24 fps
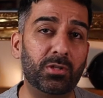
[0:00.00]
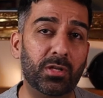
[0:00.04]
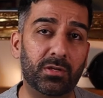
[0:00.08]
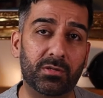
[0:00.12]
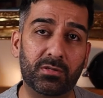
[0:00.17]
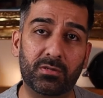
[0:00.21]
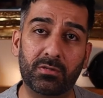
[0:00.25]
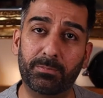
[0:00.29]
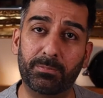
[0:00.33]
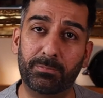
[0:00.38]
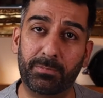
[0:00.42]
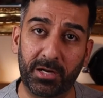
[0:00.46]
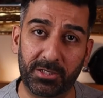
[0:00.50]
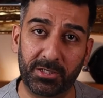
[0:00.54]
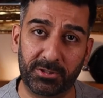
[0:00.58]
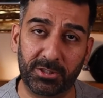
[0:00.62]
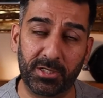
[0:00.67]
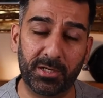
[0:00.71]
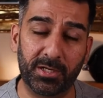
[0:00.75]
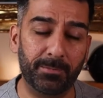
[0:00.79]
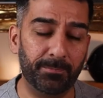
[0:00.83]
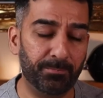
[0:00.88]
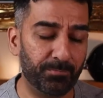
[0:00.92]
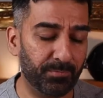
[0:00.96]
you the
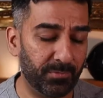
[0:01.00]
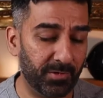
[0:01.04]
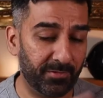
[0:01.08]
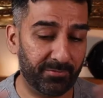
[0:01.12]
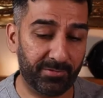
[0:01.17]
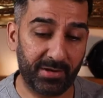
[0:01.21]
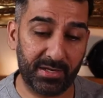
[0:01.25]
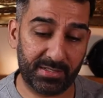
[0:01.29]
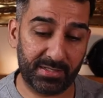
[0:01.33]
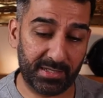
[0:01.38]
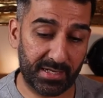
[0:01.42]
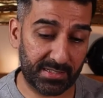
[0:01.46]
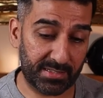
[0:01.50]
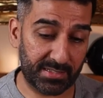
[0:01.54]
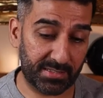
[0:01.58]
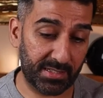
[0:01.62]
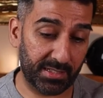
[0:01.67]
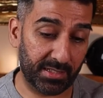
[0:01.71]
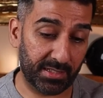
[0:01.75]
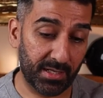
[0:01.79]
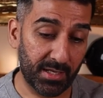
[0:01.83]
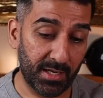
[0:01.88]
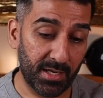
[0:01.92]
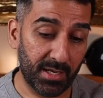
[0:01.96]
pressure.
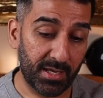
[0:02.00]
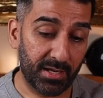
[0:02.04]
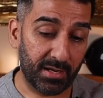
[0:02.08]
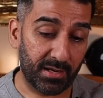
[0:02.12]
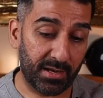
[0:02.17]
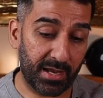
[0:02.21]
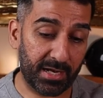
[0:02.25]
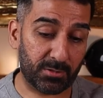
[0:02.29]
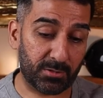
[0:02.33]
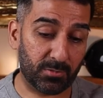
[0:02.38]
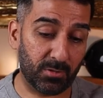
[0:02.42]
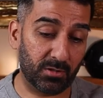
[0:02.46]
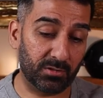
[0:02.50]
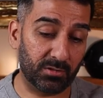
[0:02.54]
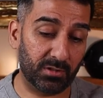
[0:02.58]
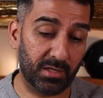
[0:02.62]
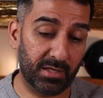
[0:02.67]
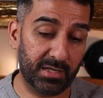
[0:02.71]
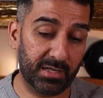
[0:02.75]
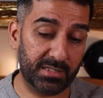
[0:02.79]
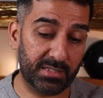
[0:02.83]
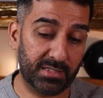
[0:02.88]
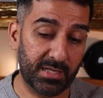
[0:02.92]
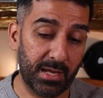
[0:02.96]
Fantastic. Next one on
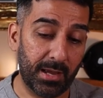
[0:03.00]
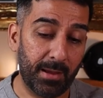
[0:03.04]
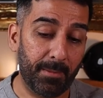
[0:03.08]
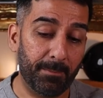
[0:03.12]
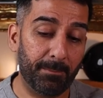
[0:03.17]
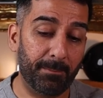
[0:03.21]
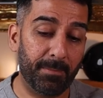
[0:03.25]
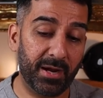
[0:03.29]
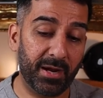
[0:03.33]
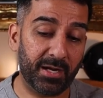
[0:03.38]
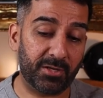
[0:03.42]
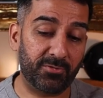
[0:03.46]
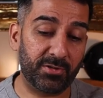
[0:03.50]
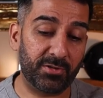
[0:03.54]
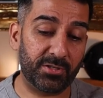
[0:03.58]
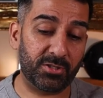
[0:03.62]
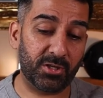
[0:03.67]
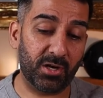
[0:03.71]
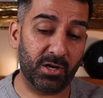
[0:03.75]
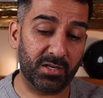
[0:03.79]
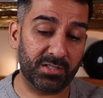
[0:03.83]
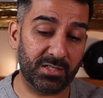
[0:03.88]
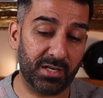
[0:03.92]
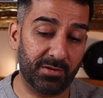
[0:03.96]
the list,
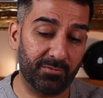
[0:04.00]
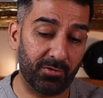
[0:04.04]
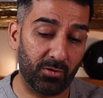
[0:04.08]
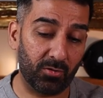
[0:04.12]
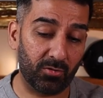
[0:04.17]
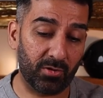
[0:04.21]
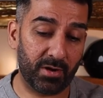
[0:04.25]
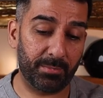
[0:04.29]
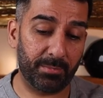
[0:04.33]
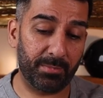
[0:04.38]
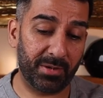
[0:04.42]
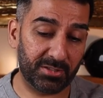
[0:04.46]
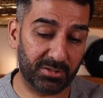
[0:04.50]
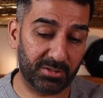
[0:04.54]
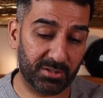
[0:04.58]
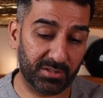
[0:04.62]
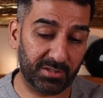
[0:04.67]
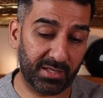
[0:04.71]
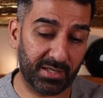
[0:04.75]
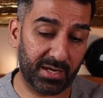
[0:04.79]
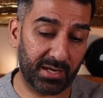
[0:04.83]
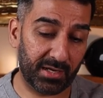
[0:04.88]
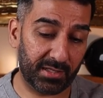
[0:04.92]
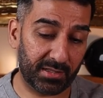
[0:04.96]
battery charger. I've already
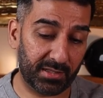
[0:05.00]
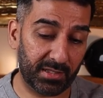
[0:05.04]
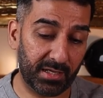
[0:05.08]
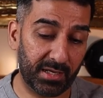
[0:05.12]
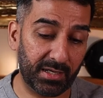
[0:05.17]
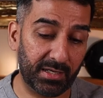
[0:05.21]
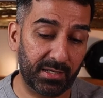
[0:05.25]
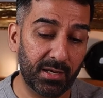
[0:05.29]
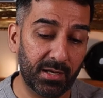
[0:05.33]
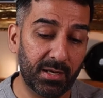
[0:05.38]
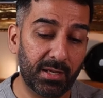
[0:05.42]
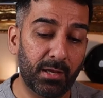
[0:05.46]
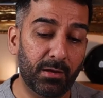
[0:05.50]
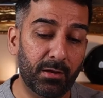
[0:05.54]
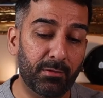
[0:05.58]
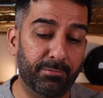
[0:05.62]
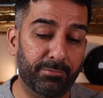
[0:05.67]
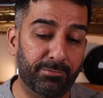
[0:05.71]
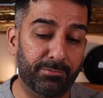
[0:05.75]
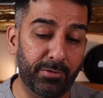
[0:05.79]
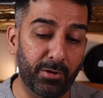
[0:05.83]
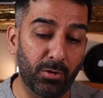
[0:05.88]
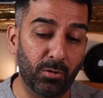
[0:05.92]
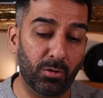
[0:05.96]
mentioned that, I think.
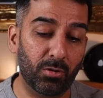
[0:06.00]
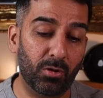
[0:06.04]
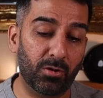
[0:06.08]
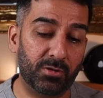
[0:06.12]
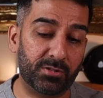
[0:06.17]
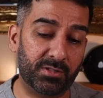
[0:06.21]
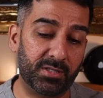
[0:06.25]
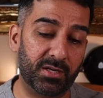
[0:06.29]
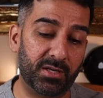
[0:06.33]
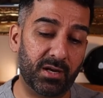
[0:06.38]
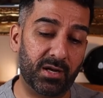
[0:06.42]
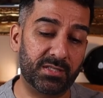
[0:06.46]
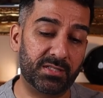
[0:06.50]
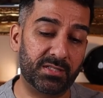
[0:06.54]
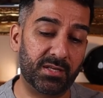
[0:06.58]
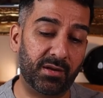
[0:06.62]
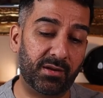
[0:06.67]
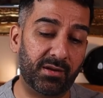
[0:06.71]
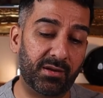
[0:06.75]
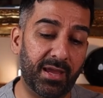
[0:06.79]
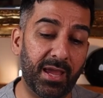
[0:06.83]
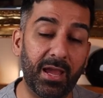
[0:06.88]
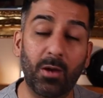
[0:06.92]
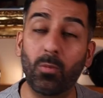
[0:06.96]
Fuel
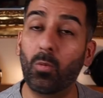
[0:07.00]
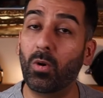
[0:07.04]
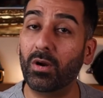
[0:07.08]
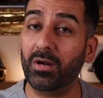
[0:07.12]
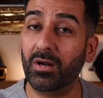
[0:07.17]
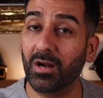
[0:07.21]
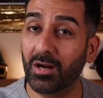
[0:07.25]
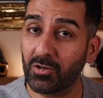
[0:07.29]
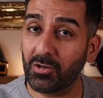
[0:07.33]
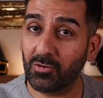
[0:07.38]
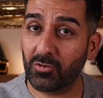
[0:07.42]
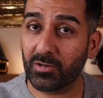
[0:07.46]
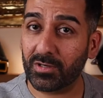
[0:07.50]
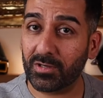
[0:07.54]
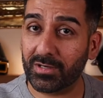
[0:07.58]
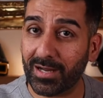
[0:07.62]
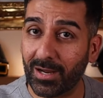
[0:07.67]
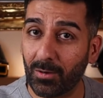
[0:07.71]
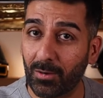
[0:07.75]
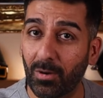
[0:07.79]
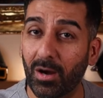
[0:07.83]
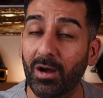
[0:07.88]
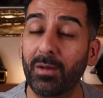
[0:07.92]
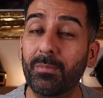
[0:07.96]
oxidizer, K100.
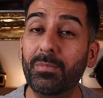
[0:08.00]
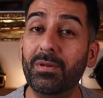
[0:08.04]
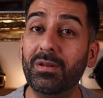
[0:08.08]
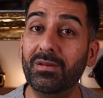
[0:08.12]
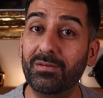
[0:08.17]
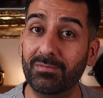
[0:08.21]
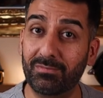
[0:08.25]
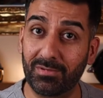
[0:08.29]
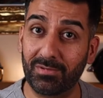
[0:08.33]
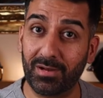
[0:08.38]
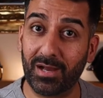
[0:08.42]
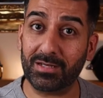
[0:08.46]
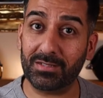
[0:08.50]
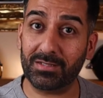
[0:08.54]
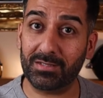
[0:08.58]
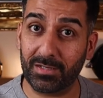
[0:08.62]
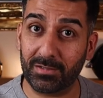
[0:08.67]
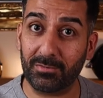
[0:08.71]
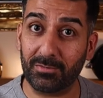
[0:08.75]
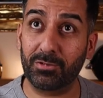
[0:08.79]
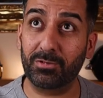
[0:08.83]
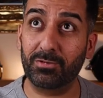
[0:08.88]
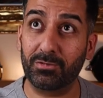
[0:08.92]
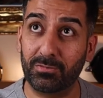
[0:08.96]
Now, I've been
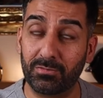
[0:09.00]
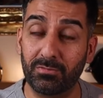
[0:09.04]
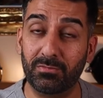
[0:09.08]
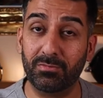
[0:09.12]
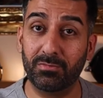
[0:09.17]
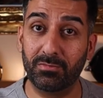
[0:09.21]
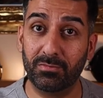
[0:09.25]
actually,